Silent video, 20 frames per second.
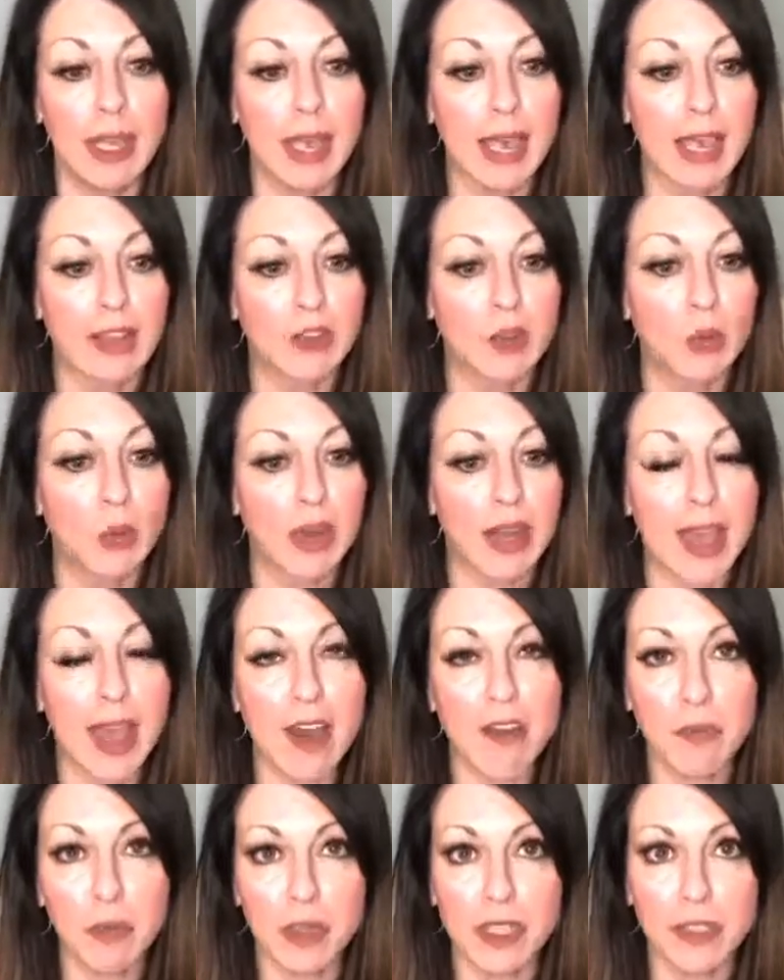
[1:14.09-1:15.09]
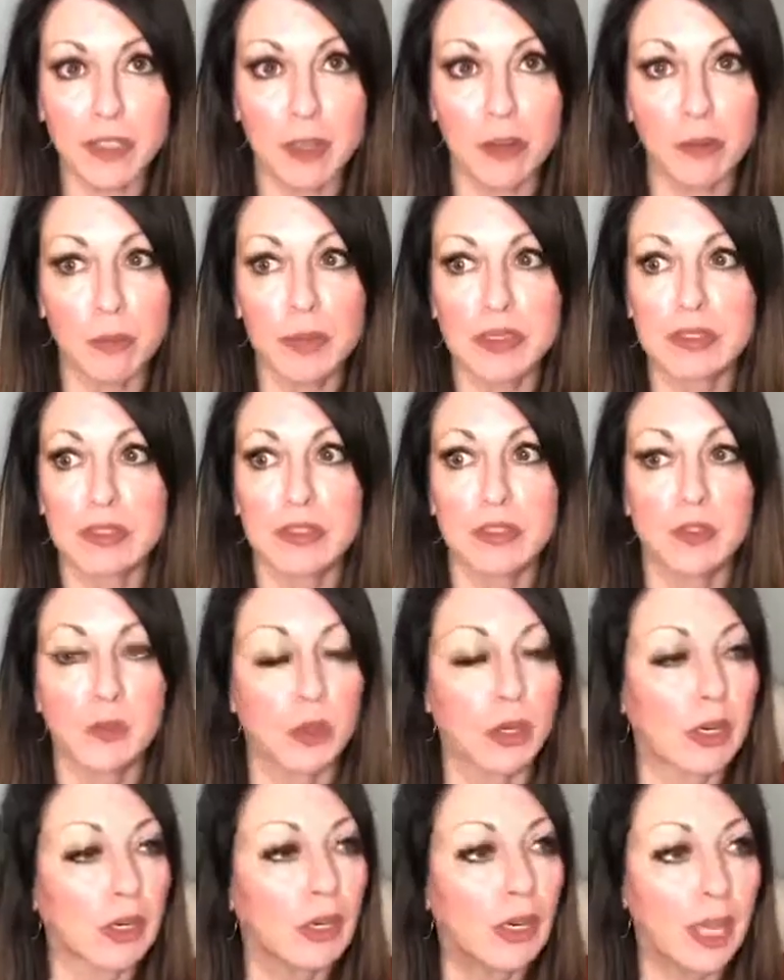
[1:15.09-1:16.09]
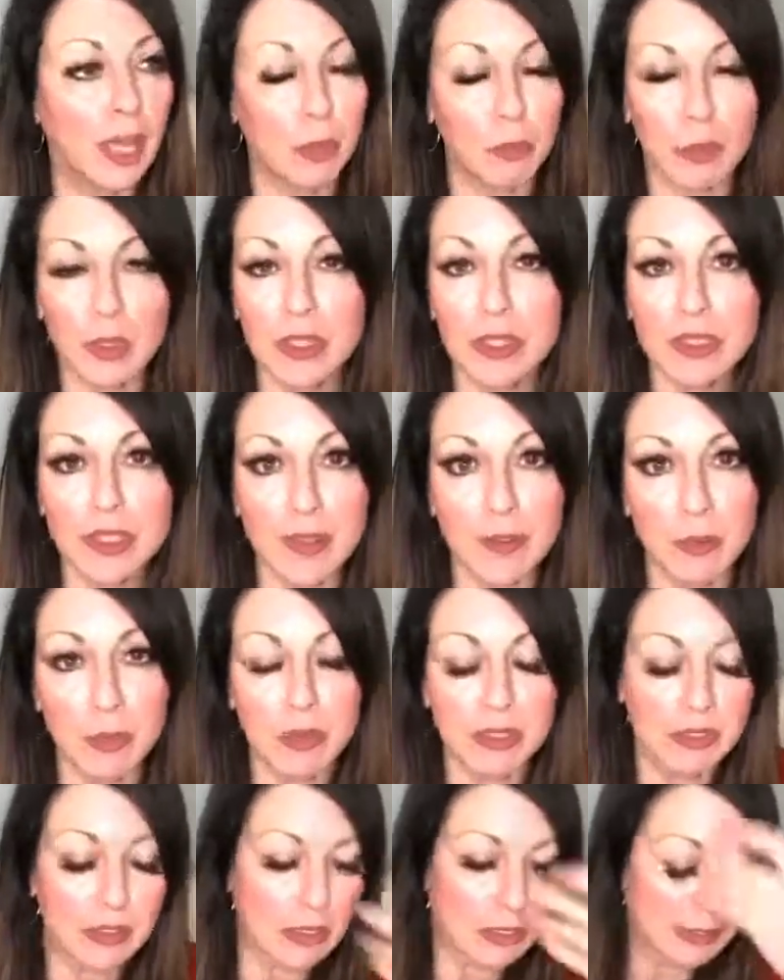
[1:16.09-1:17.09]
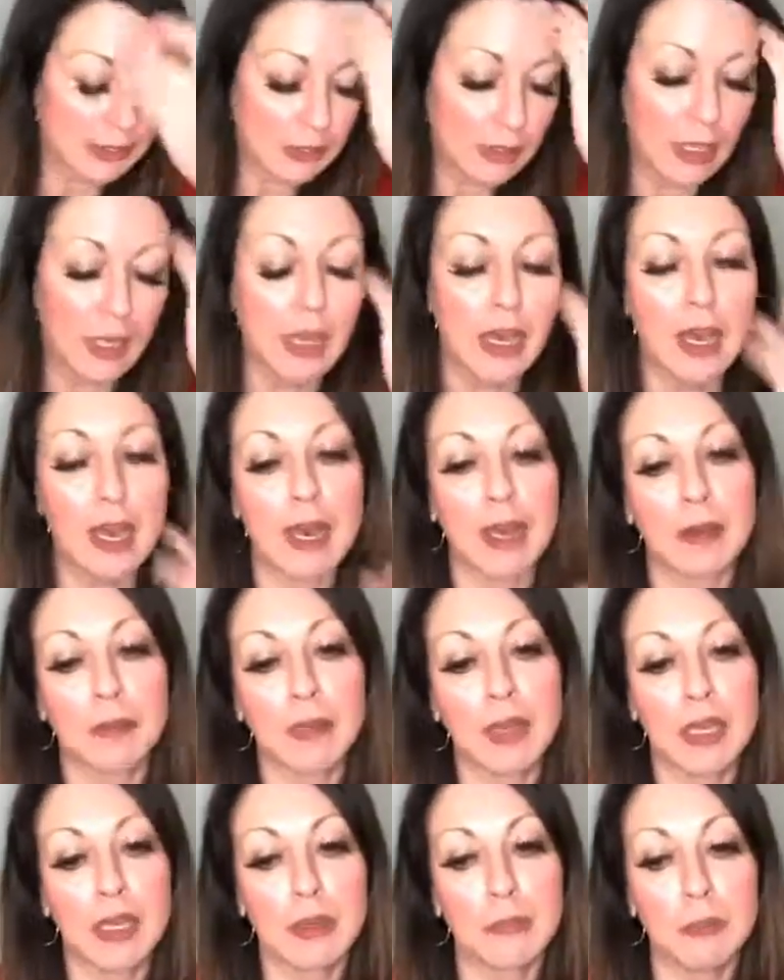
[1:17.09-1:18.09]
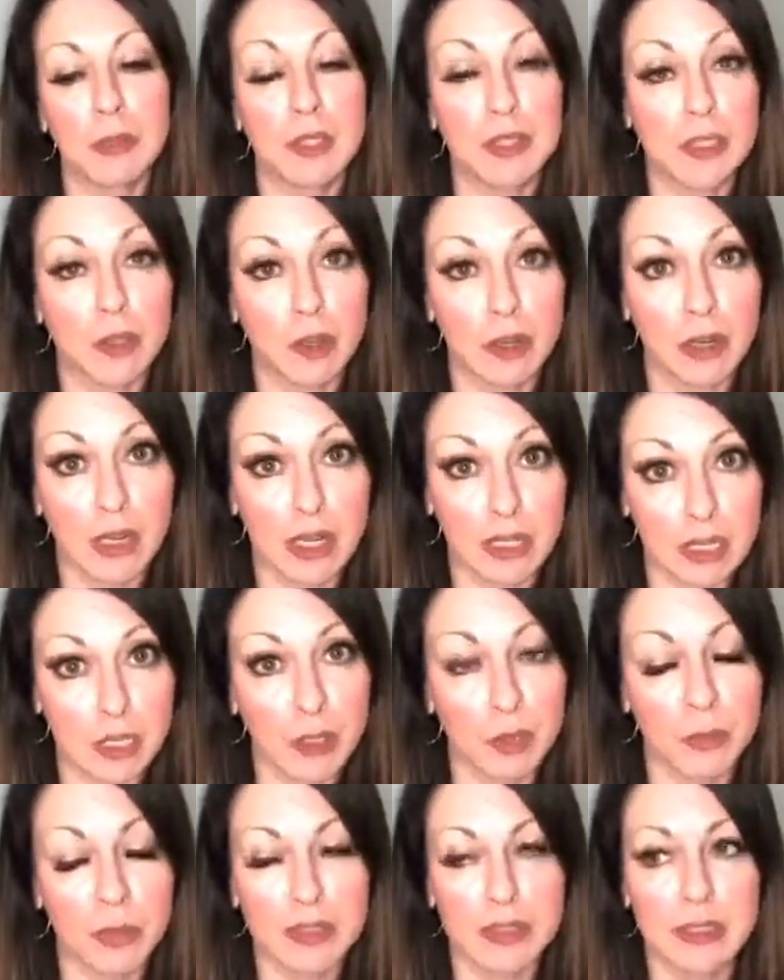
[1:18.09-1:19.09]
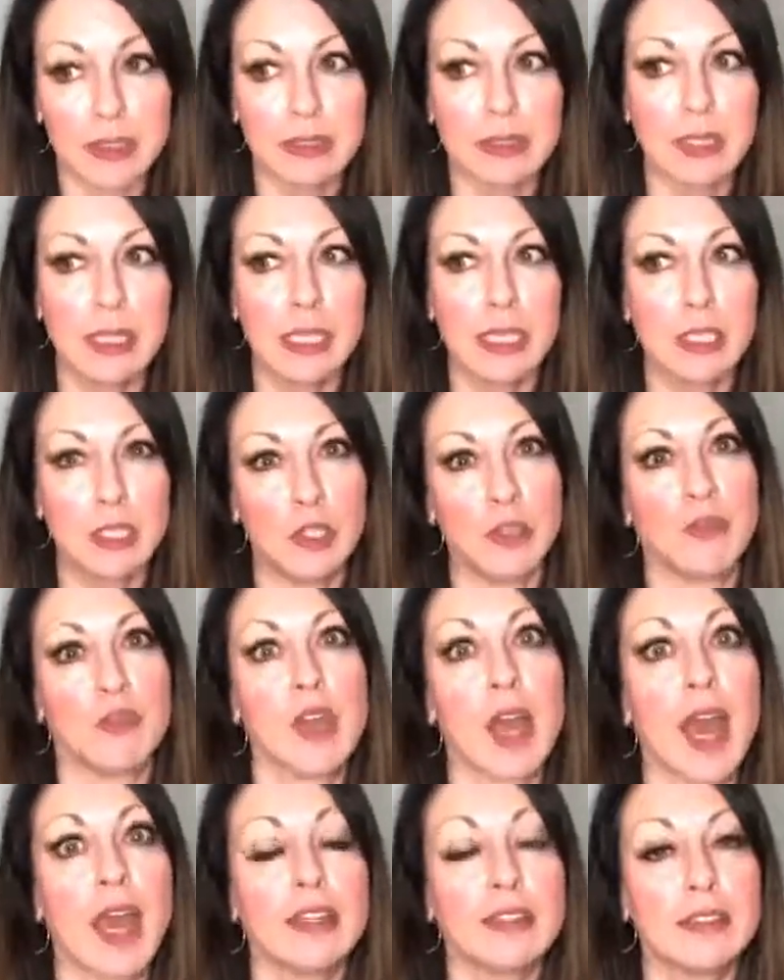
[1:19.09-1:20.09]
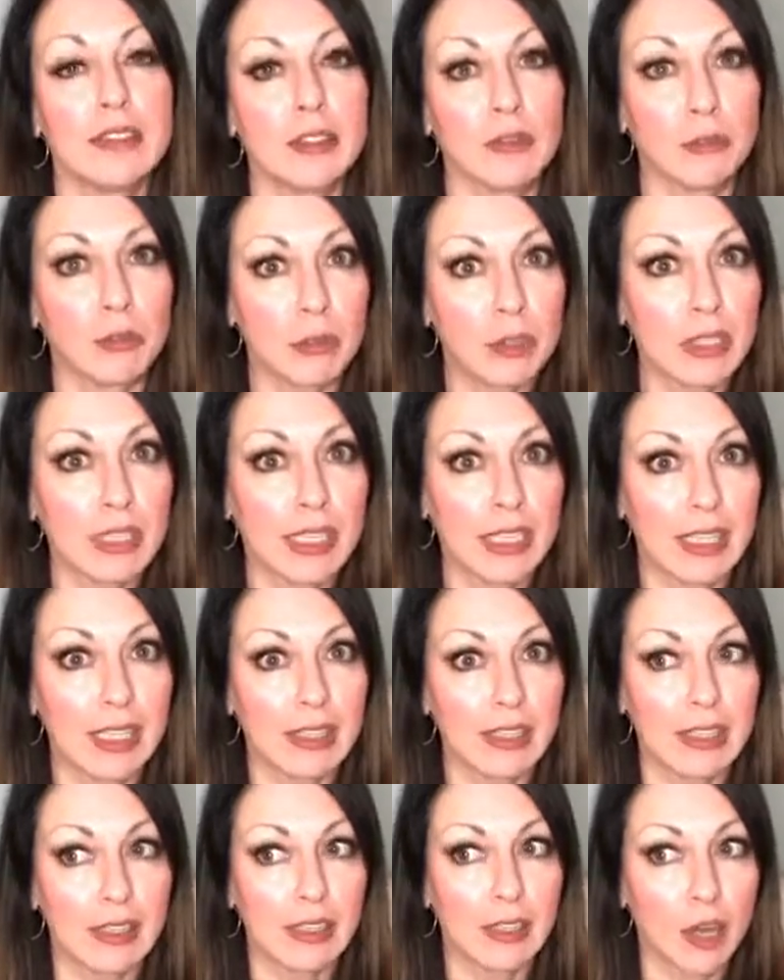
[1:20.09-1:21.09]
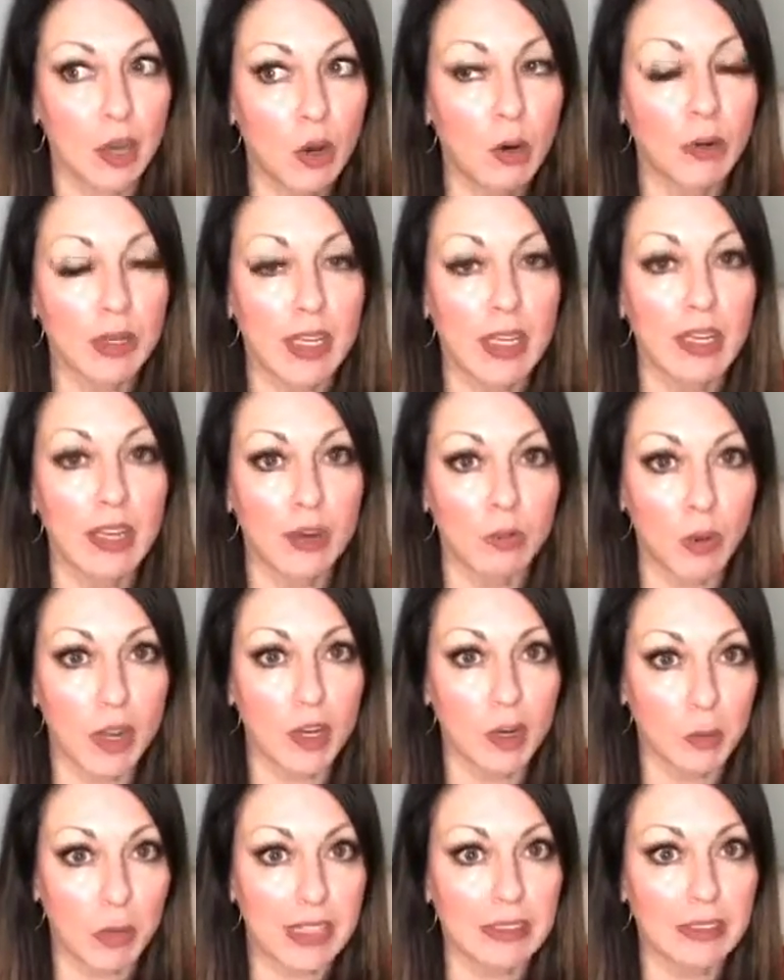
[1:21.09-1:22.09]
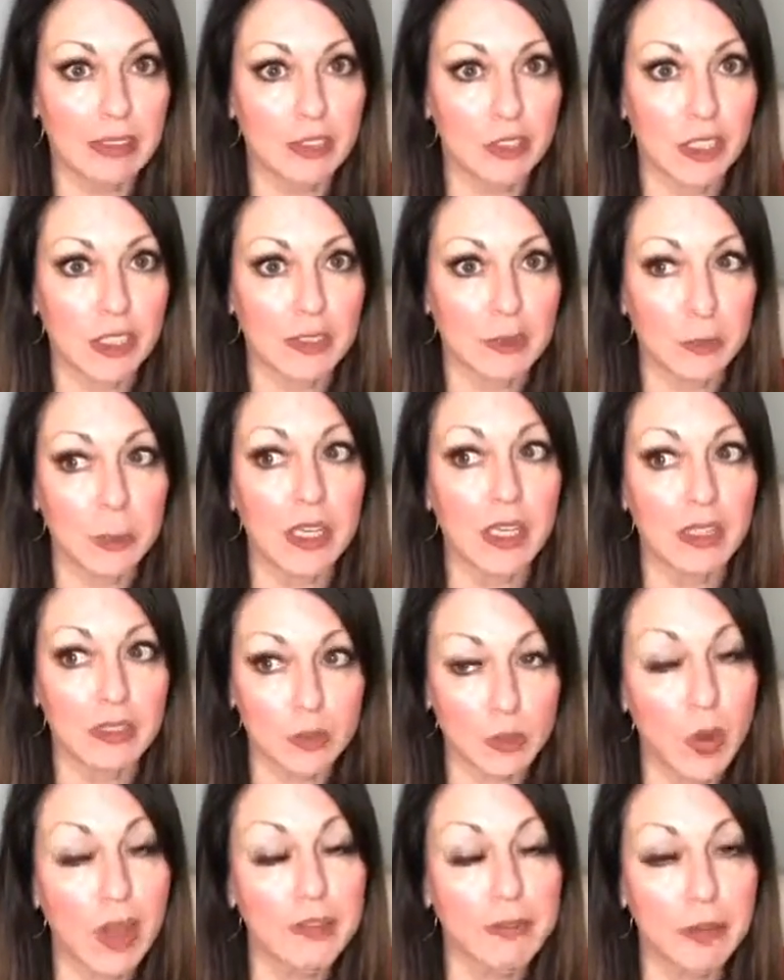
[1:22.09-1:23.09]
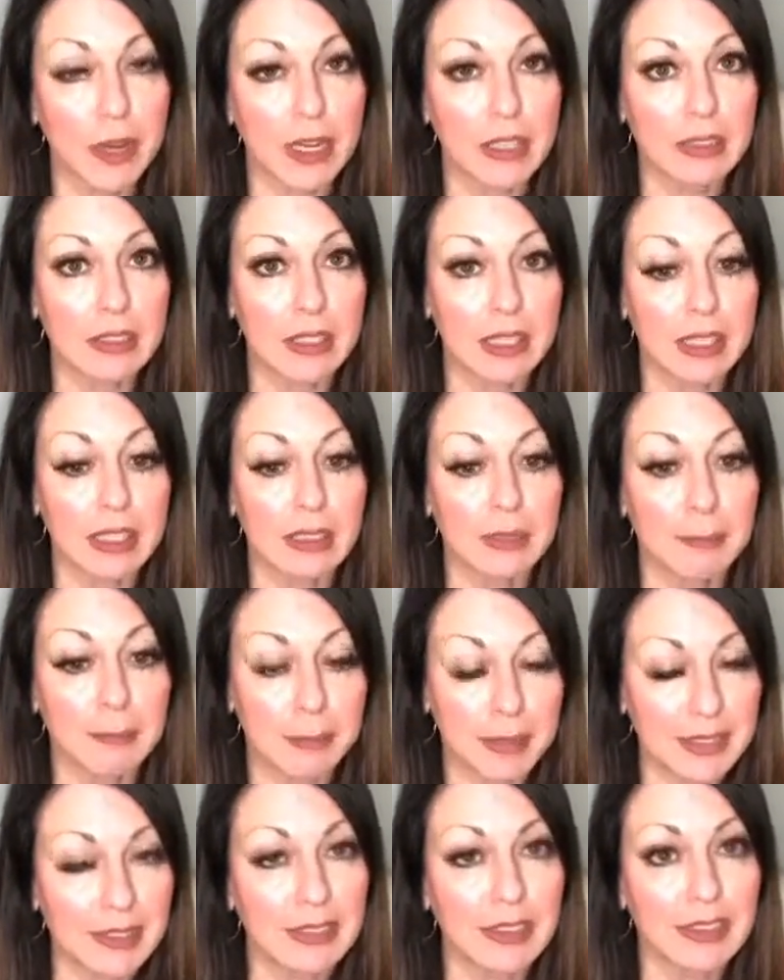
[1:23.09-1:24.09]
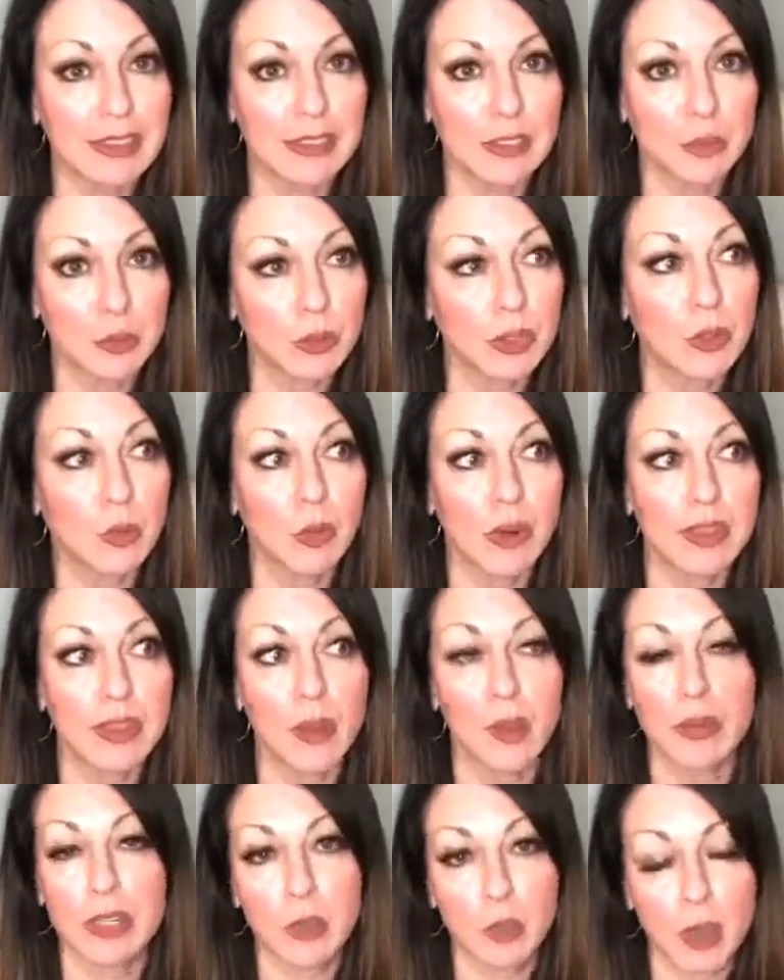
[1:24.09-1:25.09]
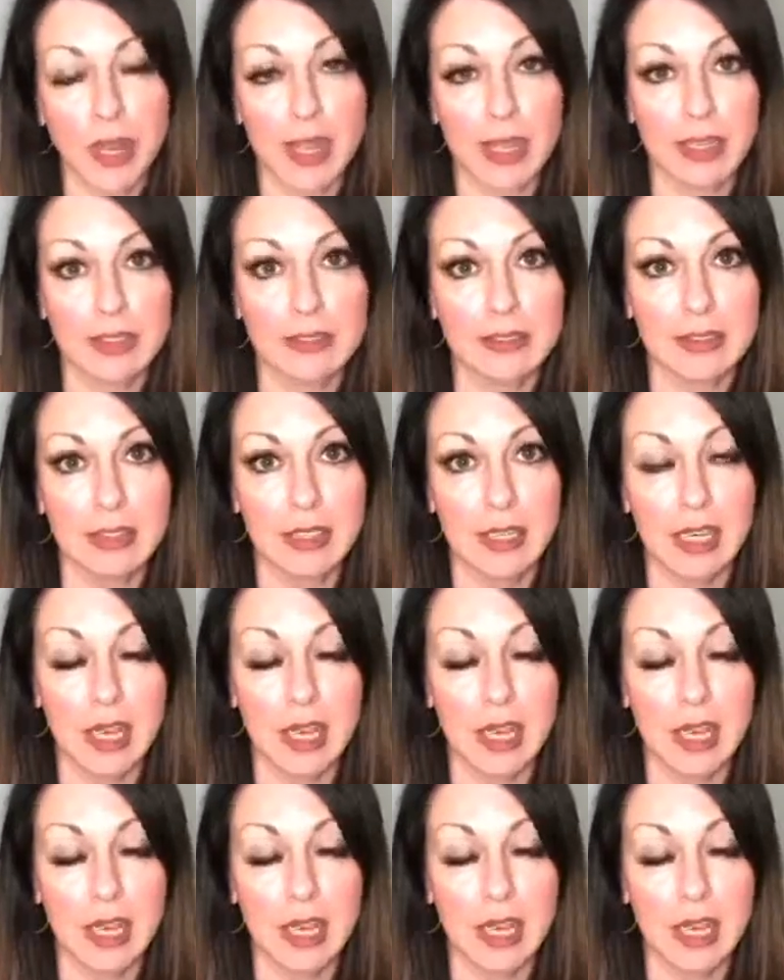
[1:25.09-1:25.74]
and you want a $500,000 business or $1 million business, $1 million a year business, you've got to really hone in on what your message is, because quite frankly, business is really one of the only ways.